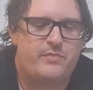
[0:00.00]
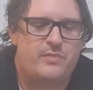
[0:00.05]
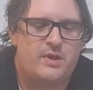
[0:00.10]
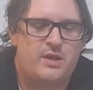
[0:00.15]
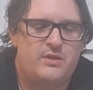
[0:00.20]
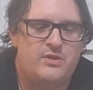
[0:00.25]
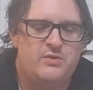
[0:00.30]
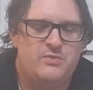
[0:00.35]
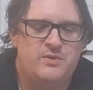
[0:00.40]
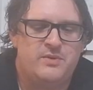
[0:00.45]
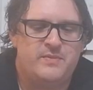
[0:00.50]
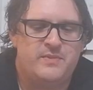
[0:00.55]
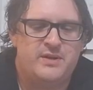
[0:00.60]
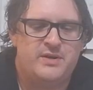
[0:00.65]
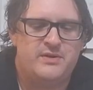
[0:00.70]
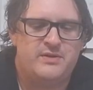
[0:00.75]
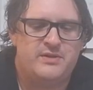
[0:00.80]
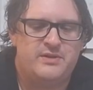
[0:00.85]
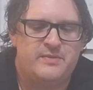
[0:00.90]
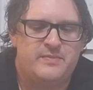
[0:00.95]
A little bit
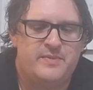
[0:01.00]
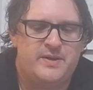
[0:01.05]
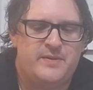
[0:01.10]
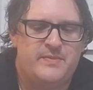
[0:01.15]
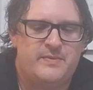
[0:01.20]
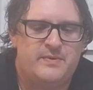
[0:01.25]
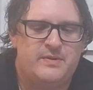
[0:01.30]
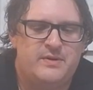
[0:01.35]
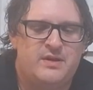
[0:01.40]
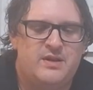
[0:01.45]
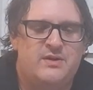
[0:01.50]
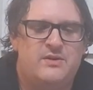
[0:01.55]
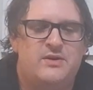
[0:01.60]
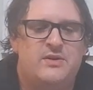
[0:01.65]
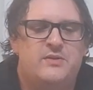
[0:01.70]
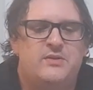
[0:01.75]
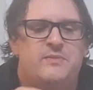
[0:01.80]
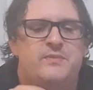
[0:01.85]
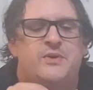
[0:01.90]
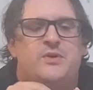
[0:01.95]
better than the pepper. I don't
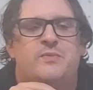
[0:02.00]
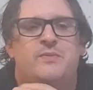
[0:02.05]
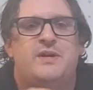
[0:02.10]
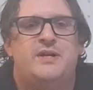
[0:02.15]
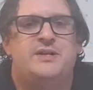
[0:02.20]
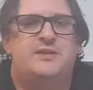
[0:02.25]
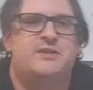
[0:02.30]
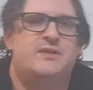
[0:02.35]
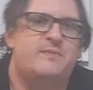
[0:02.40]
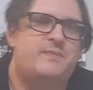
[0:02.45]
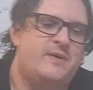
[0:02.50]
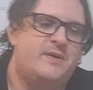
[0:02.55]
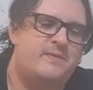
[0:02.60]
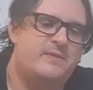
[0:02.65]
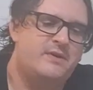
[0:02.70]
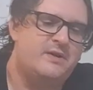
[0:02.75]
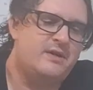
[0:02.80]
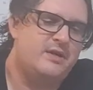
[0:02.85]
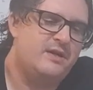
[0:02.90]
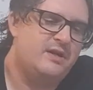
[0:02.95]
know, let me go back to the
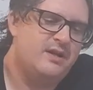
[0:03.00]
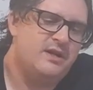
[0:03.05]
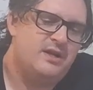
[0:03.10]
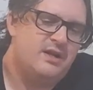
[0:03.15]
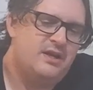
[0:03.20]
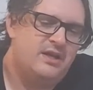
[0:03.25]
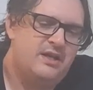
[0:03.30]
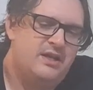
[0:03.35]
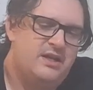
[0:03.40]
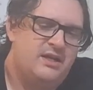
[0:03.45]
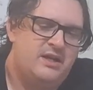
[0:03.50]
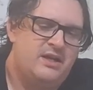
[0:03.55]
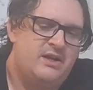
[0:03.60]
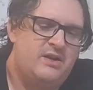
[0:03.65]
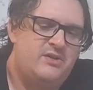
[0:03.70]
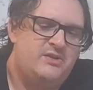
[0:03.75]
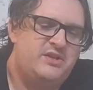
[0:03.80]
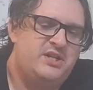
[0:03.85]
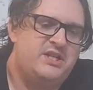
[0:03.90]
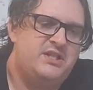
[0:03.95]
pepper. It
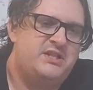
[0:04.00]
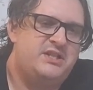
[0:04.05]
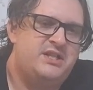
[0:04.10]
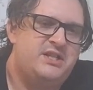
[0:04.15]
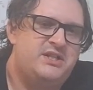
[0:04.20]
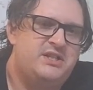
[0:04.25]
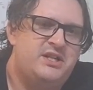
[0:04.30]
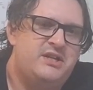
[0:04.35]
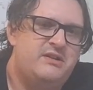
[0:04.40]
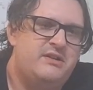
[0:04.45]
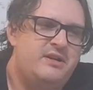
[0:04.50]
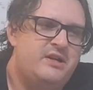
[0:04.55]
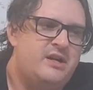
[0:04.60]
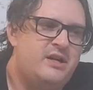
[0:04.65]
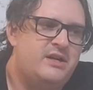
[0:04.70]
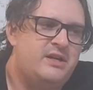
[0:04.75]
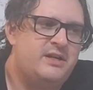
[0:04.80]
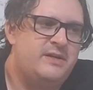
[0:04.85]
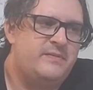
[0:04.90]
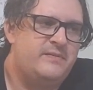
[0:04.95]
all tastes like
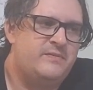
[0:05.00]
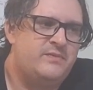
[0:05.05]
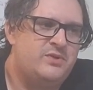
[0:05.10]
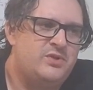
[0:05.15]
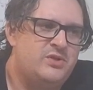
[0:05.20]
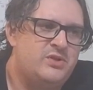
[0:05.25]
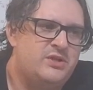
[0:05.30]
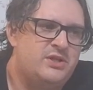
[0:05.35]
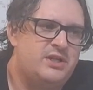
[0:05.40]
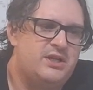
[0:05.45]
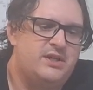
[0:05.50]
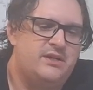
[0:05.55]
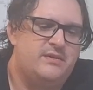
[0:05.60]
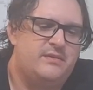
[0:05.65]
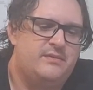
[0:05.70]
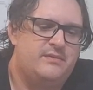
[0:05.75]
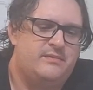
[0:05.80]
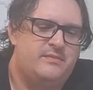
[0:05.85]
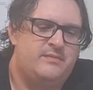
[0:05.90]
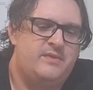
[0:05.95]
teriyaki jerky.
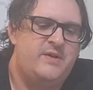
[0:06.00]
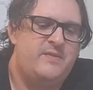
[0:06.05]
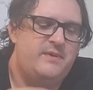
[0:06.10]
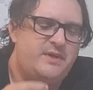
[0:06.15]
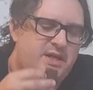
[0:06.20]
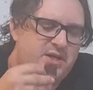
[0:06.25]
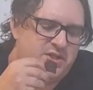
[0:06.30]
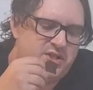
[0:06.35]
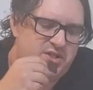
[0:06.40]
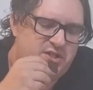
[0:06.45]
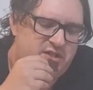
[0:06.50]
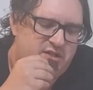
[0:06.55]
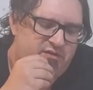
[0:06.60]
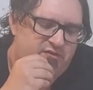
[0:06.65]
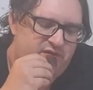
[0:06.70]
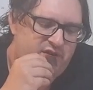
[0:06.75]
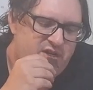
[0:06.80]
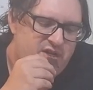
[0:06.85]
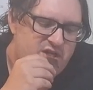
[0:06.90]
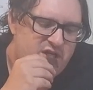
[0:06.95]
Maybe that's just the
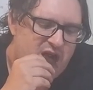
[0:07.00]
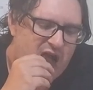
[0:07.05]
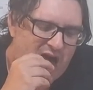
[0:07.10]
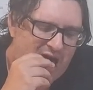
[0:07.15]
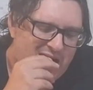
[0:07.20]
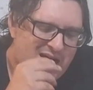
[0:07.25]
fish.